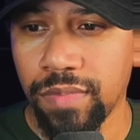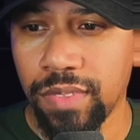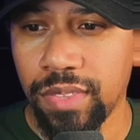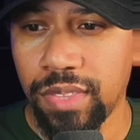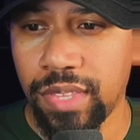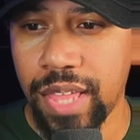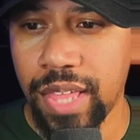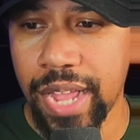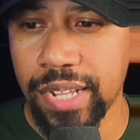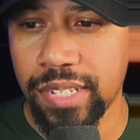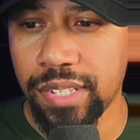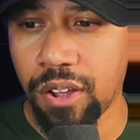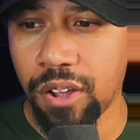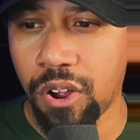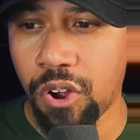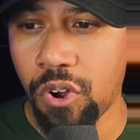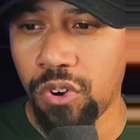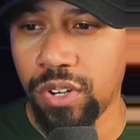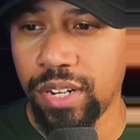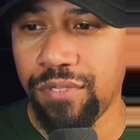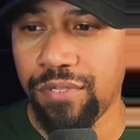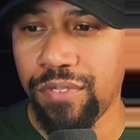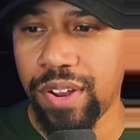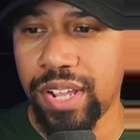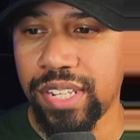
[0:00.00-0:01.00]
That's the
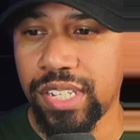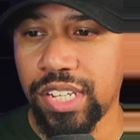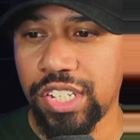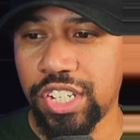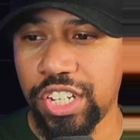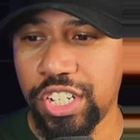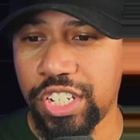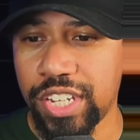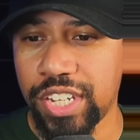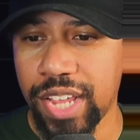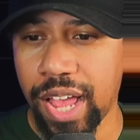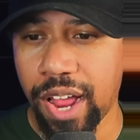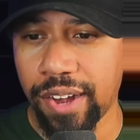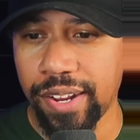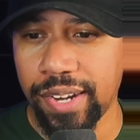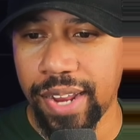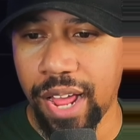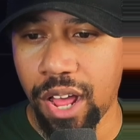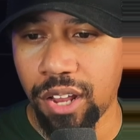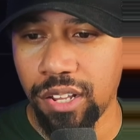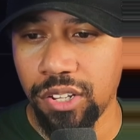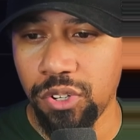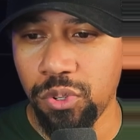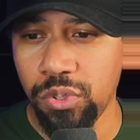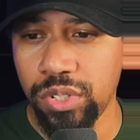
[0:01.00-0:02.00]
only reason she shouted
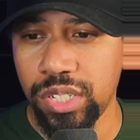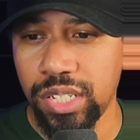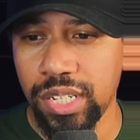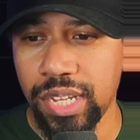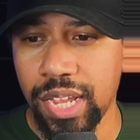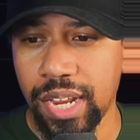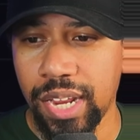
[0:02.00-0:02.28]
out Lucy